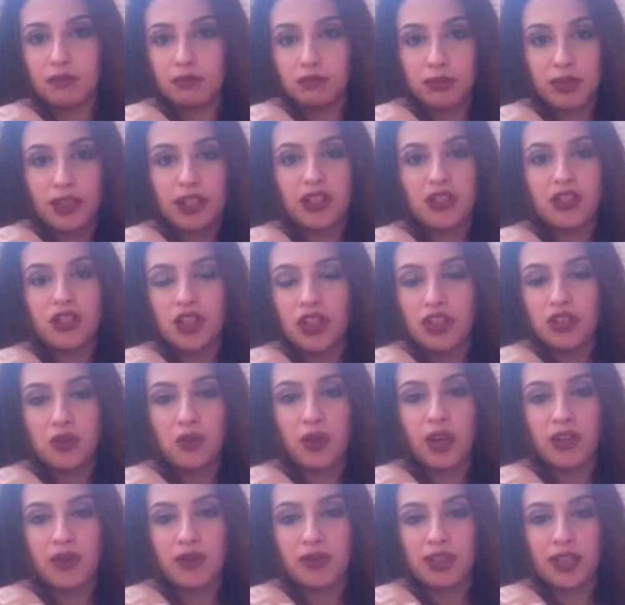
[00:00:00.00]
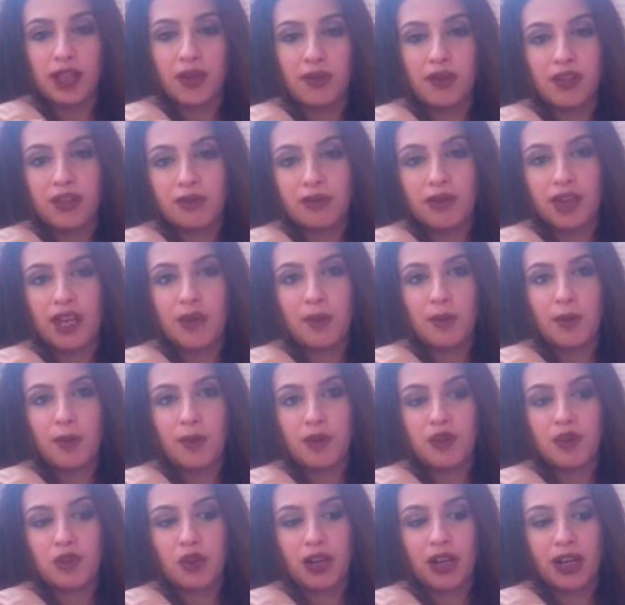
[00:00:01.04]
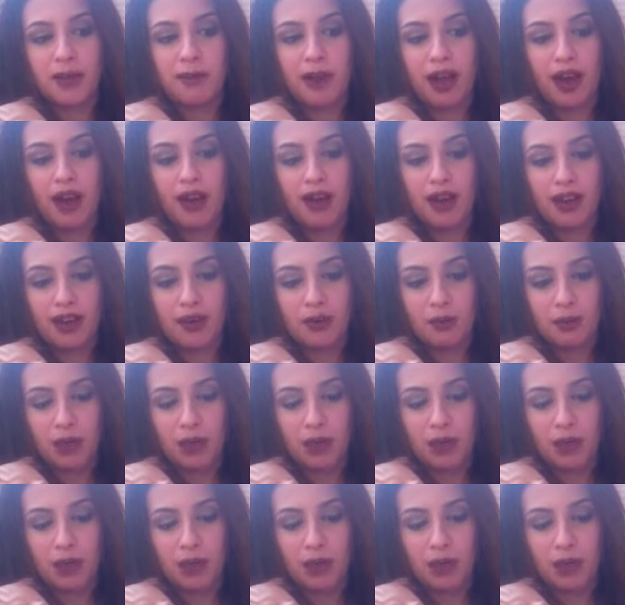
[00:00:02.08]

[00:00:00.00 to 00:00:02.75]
we enjoyed doing it with me. We would talk about